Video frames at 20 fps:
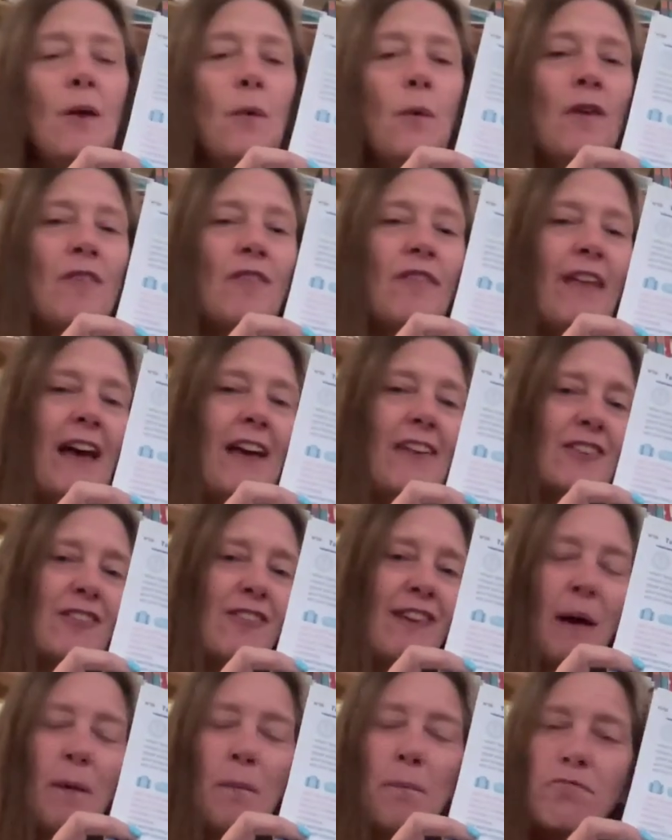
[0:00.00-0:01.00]
whether that's
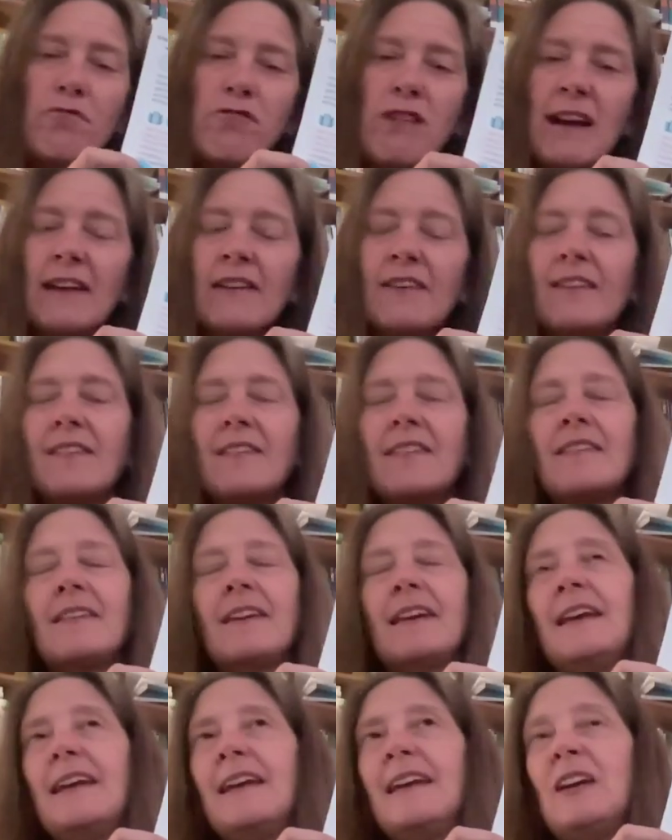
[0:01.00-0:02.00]
around
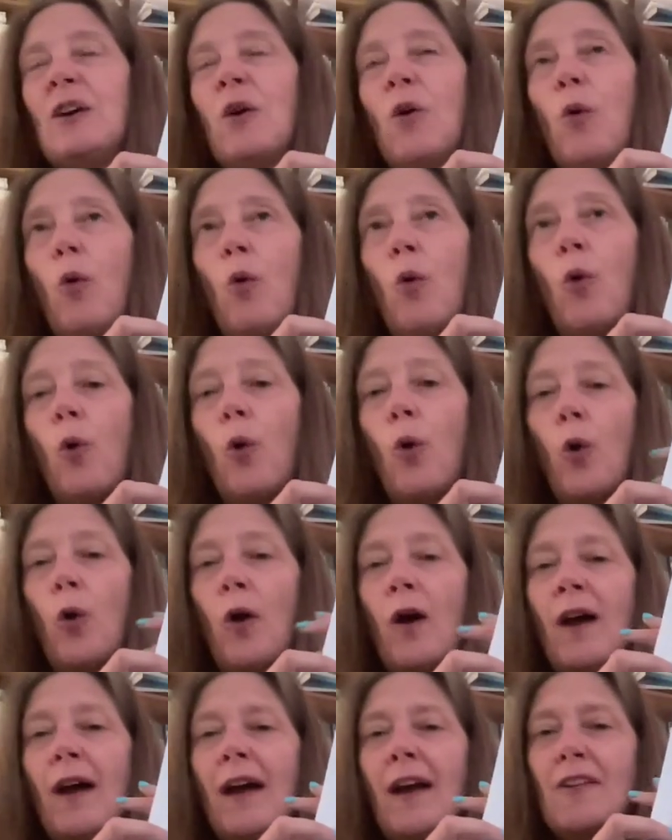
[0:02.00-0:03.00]
pregnancy
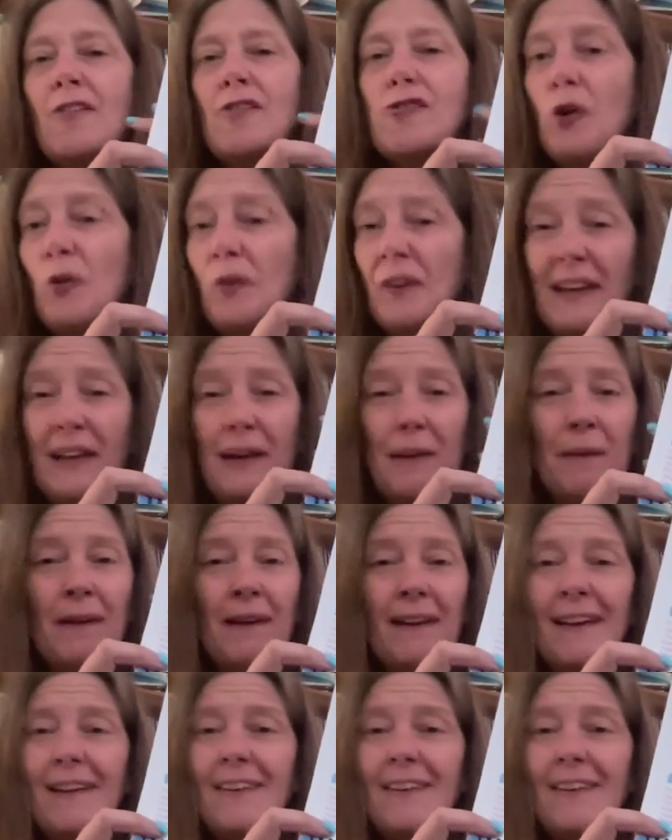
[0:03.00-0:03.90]
or chronic